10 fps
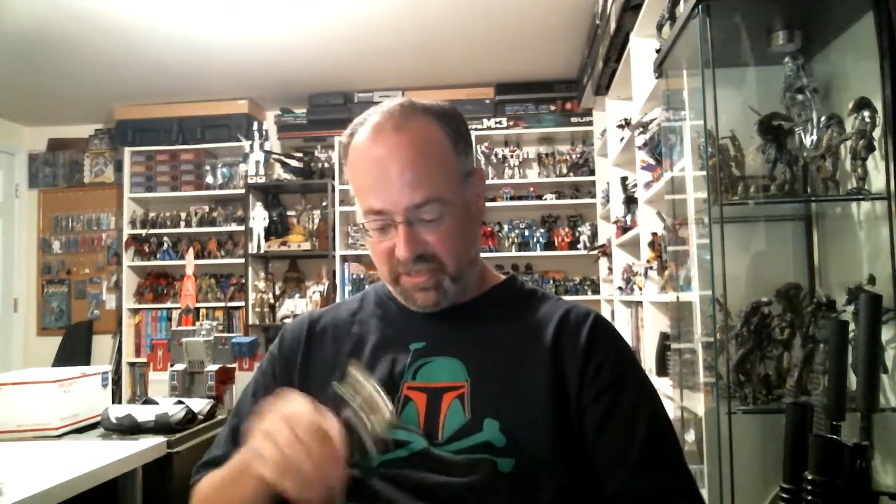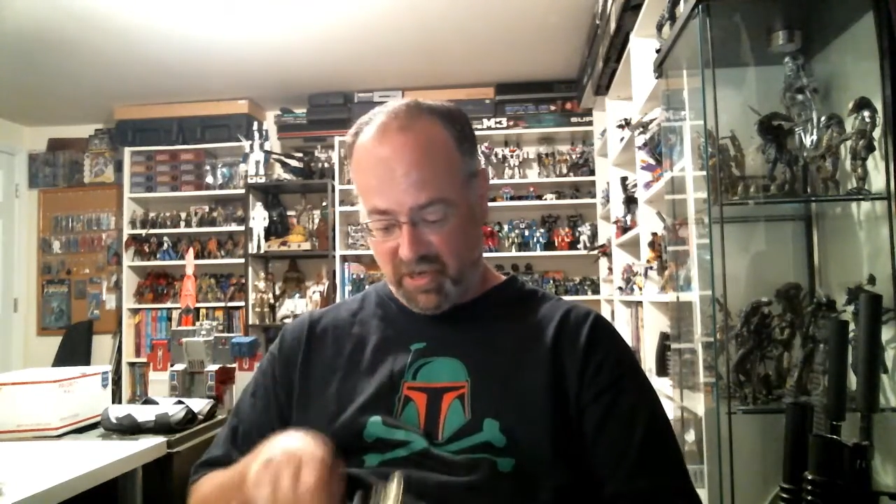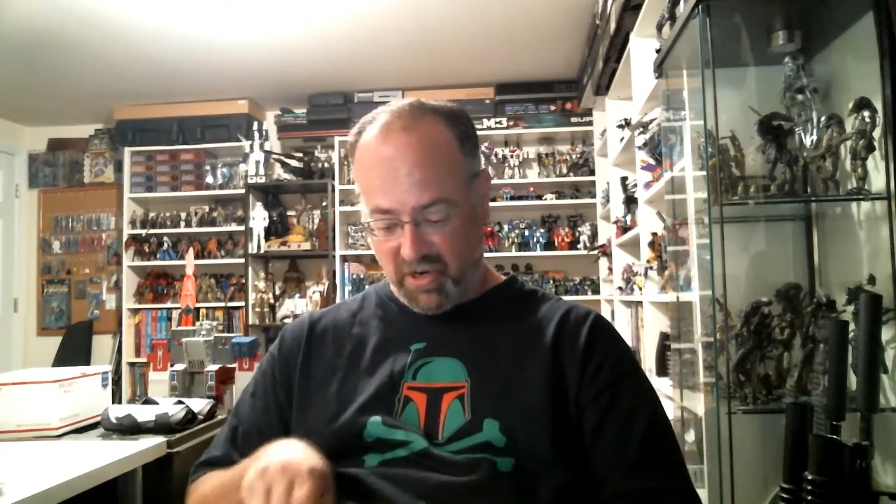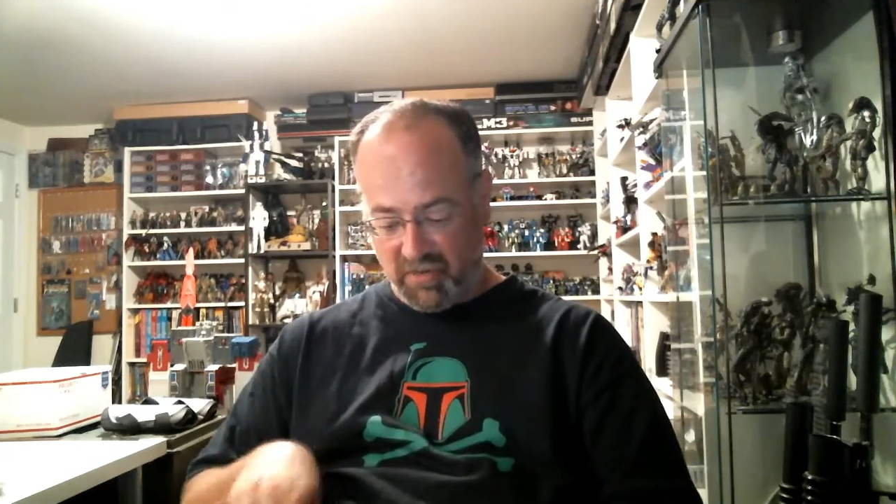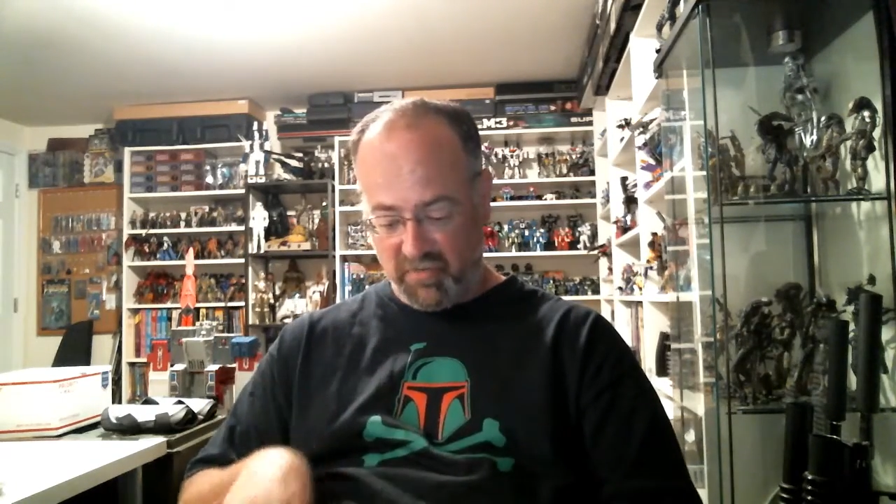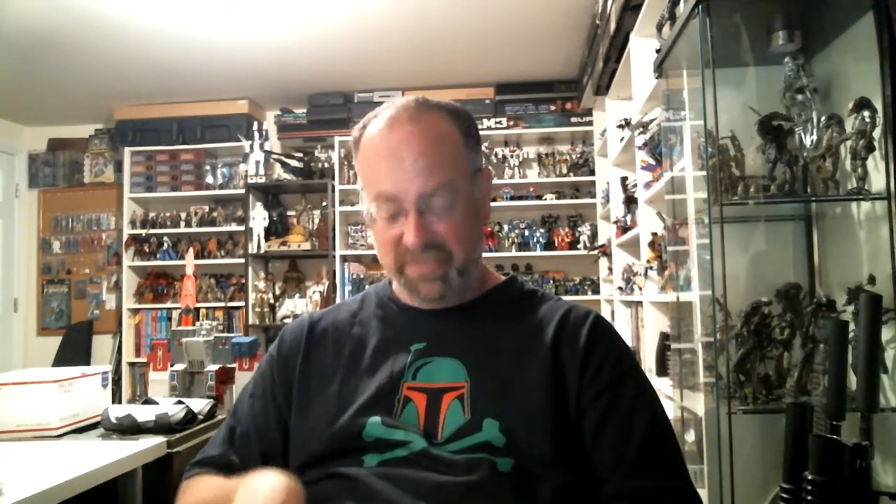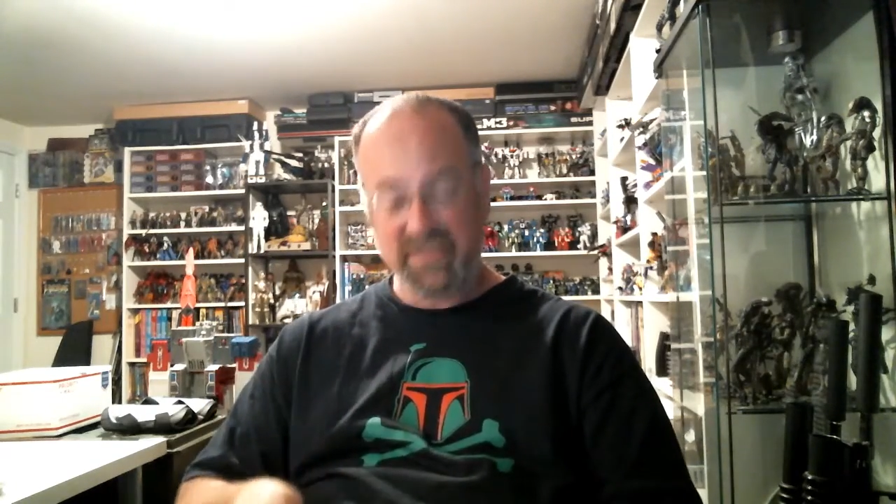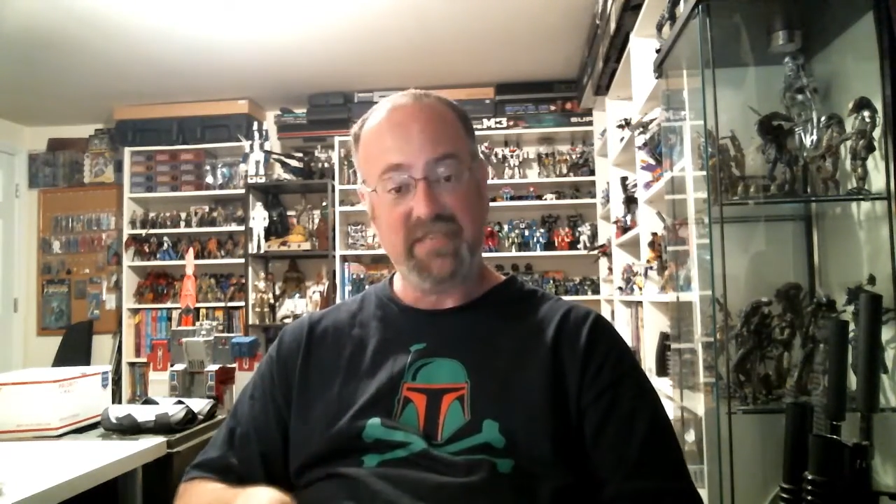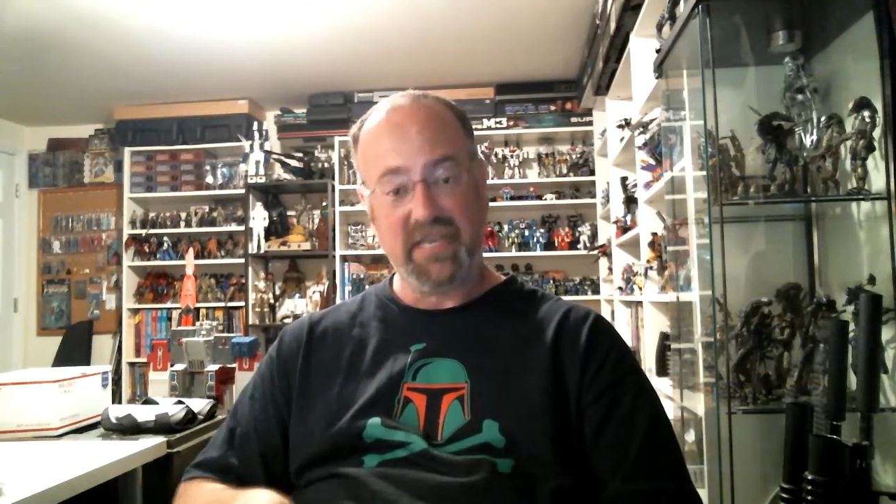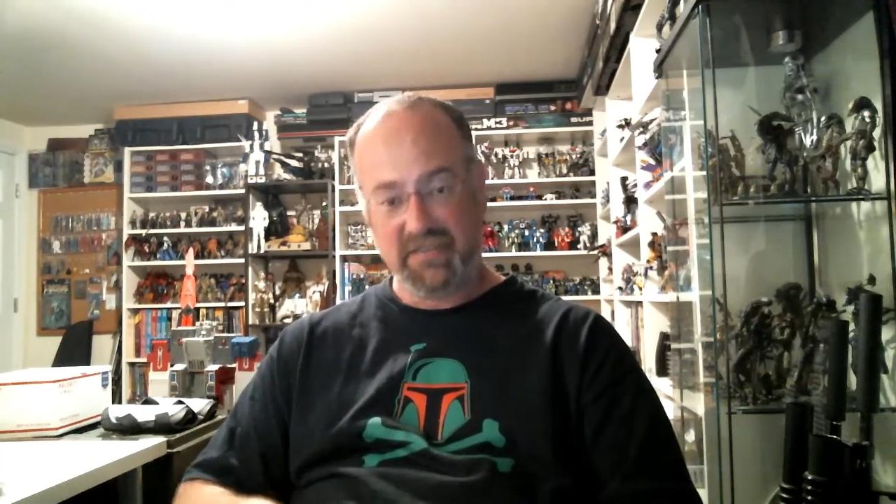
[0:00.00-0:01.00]
card with the
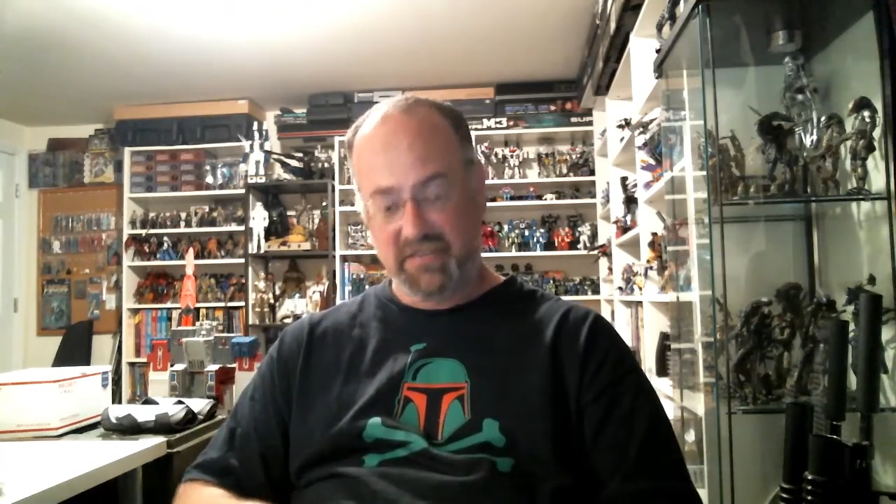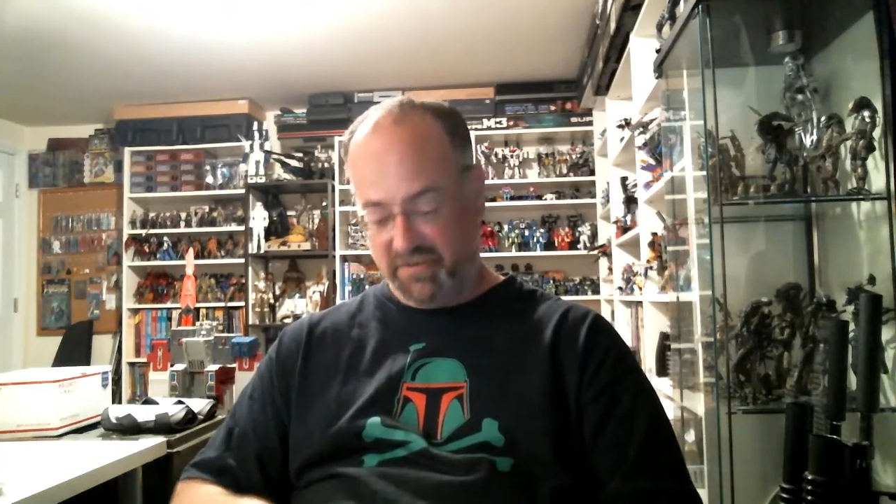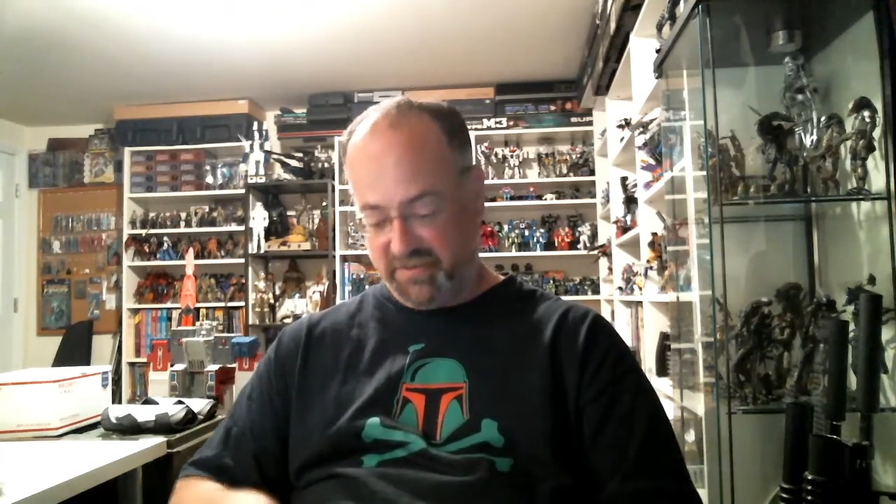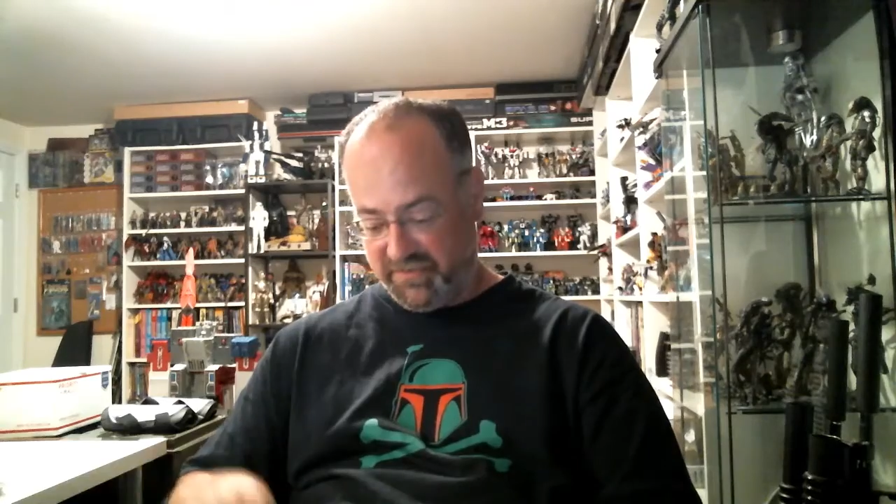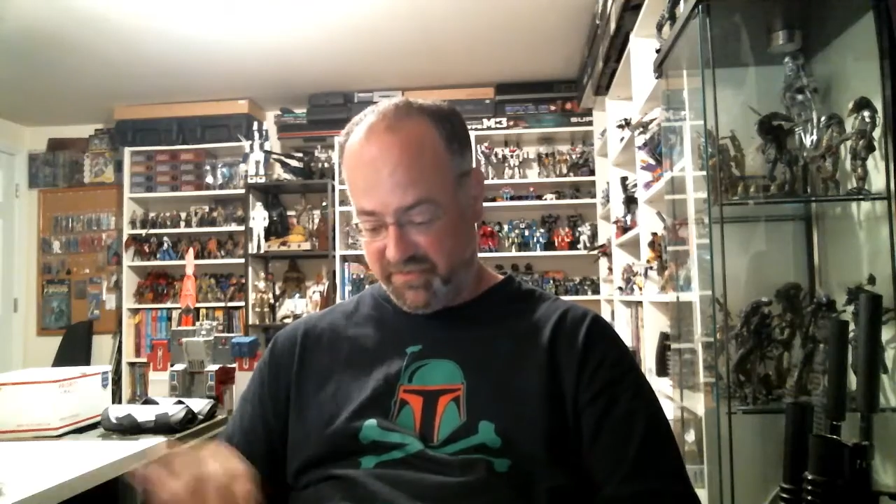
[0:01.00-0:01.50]
second series of